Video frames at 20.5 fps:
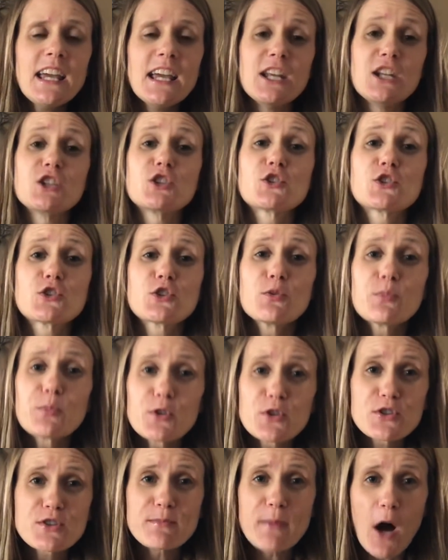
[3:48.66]
it is
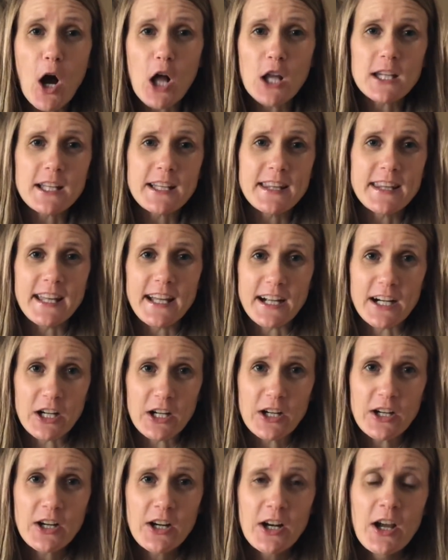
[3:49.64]
super small in
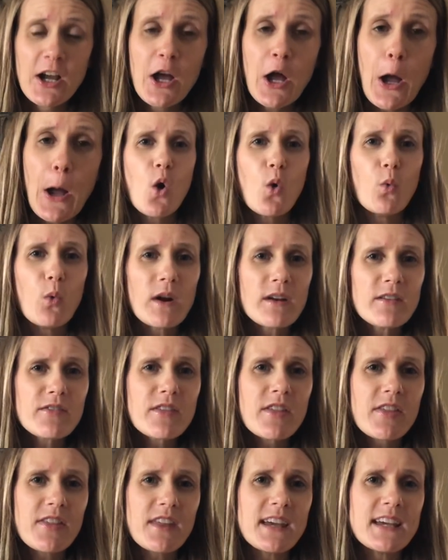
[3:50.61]
there. One of
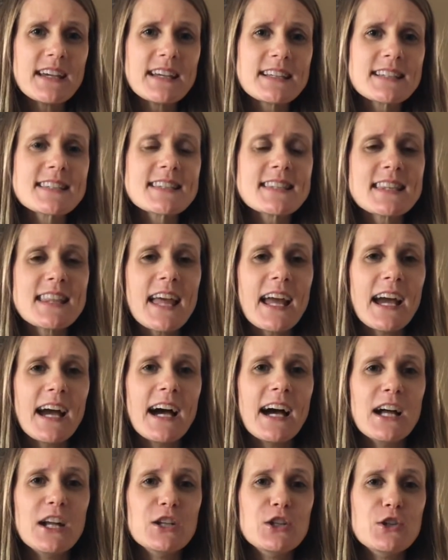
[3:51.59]
the things
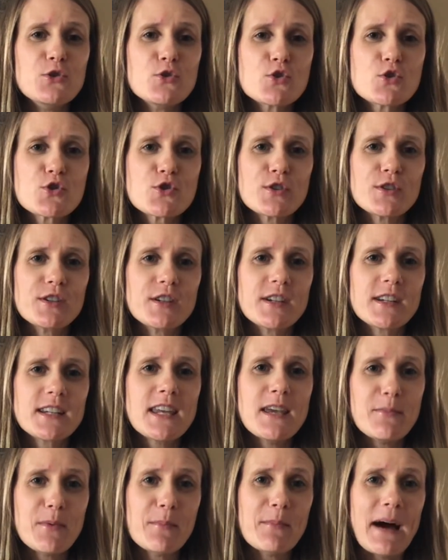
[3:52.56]
that you should
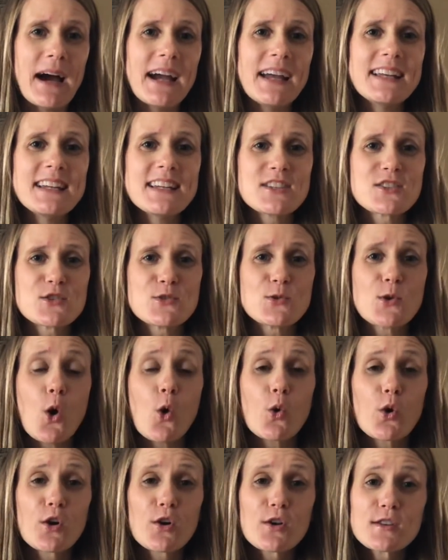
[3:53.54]
keep in mind is to
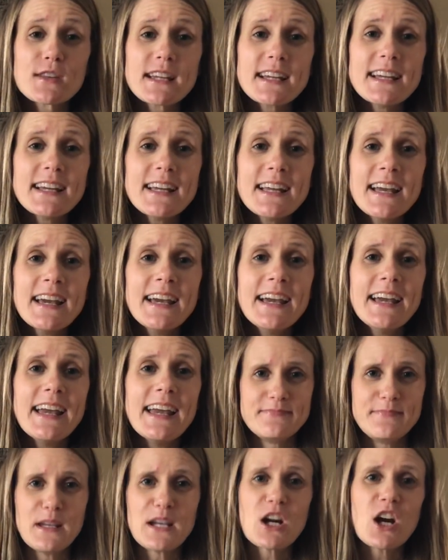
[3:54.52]
go early.
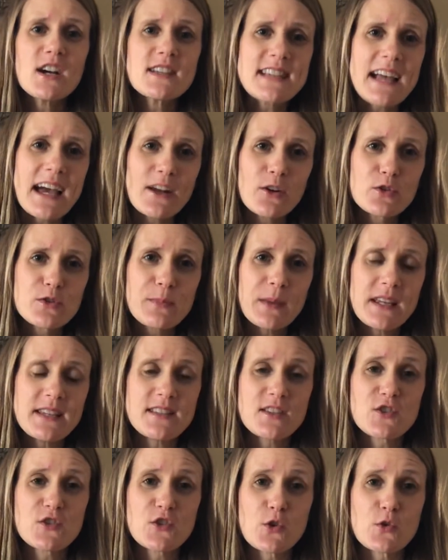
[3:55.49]
Because Otto's
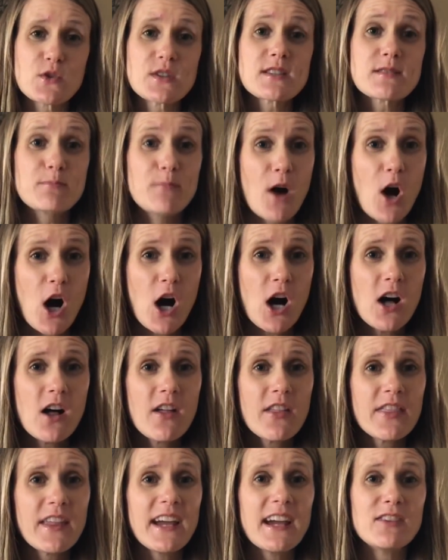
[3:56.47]
Place is so
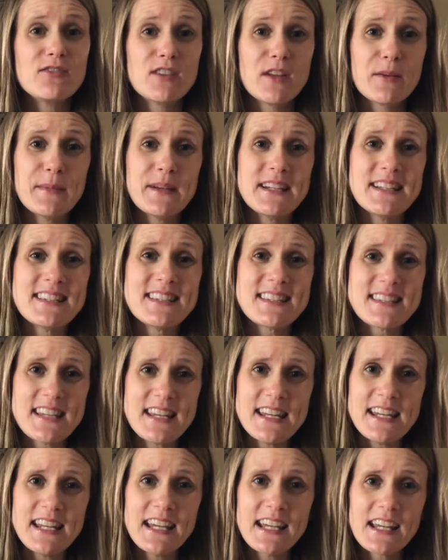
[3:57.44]
small, they have limited
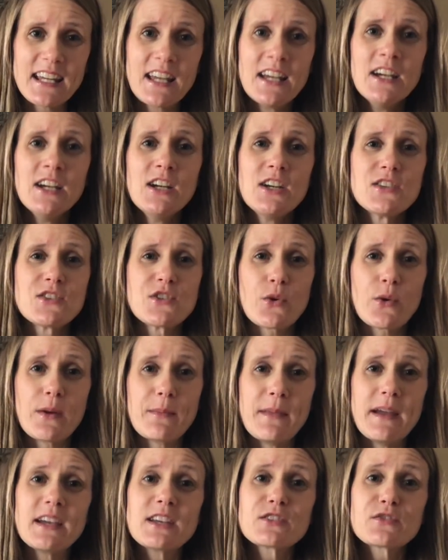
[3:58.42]
seating, so
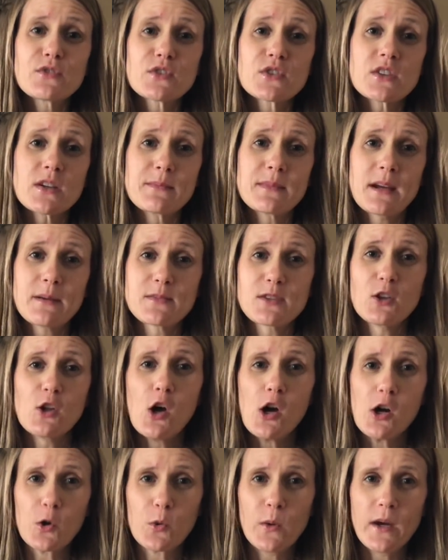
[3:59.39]
it makes for sometimes a
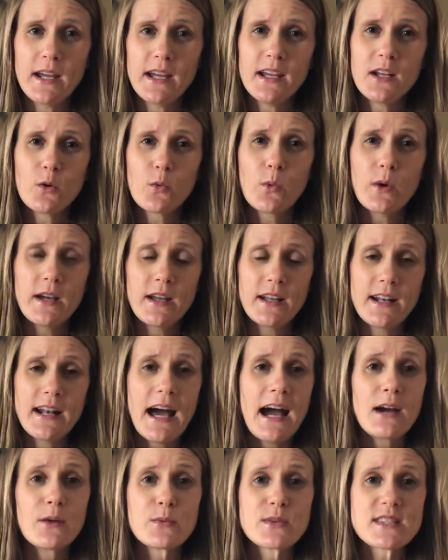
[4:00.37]
long wait. When
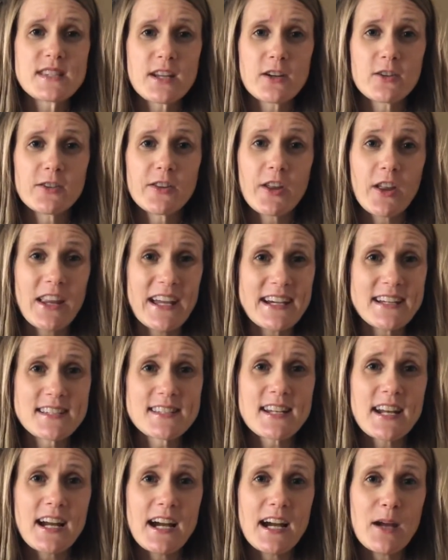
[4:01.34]
I was there the
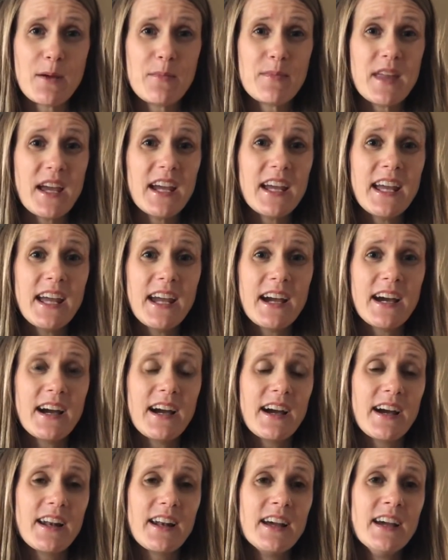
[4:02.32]
last time, they
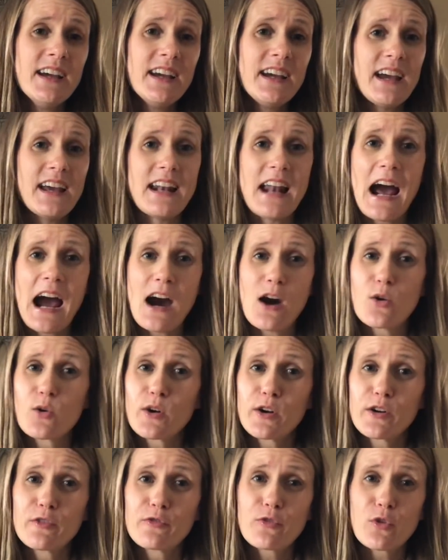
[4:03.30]
had an
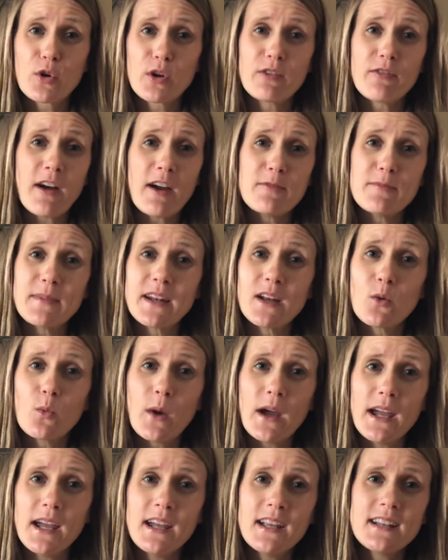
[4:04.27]
hour and 45 minute
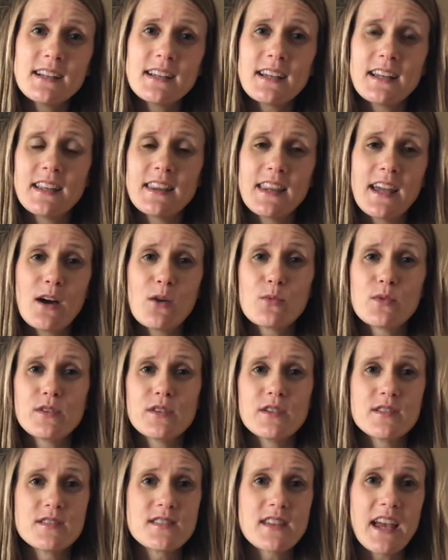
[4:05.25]
wait, and that
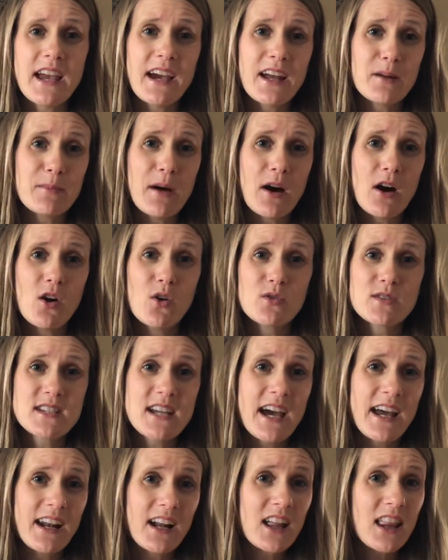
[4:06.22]
was at about
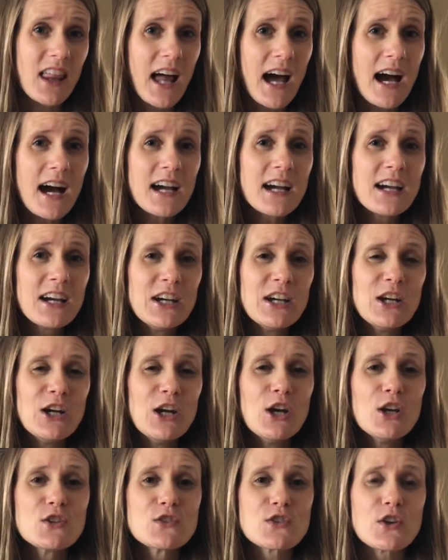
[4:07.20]
10 o'clock.
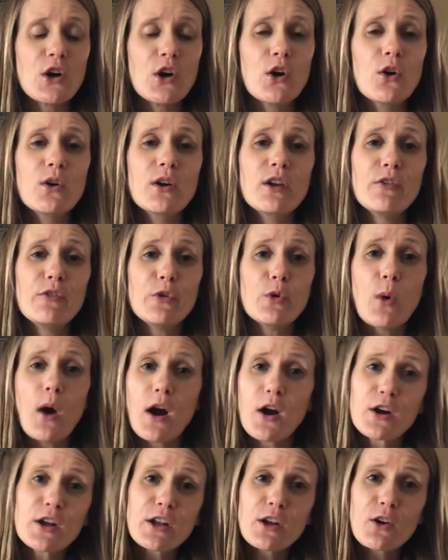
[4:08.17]
So if you
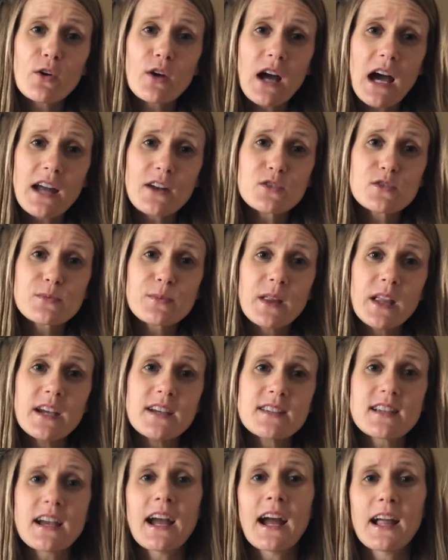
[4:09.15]
are gonna go to Otto's
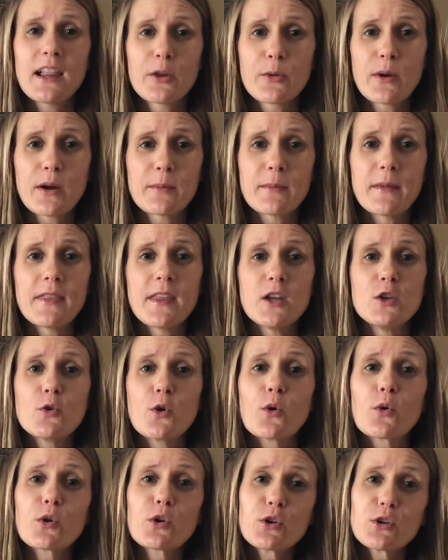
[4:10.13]
Place, I highly recommend that you
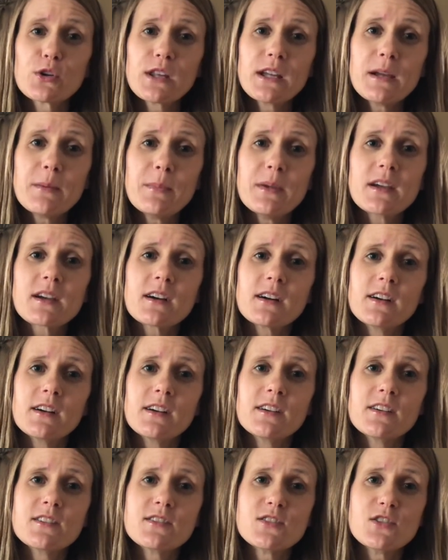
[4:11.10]
go early
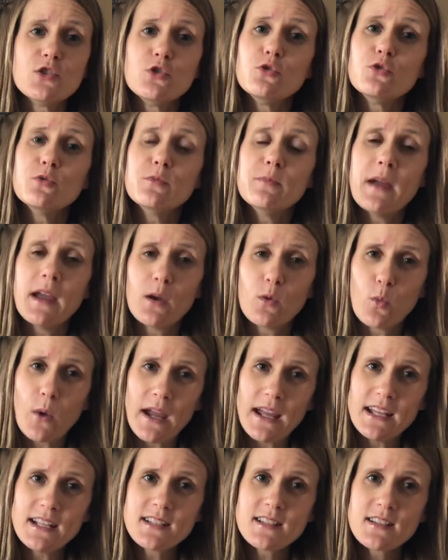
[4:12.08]
because you may
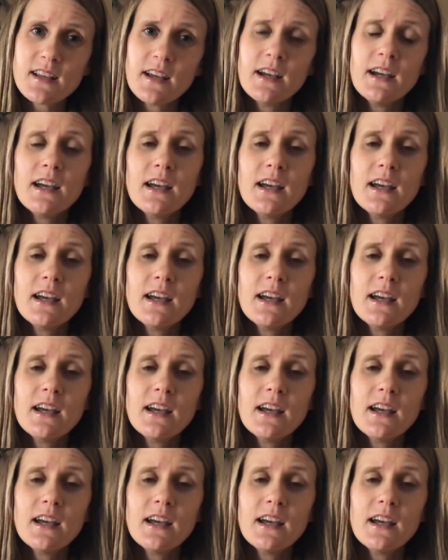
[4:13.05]
wait.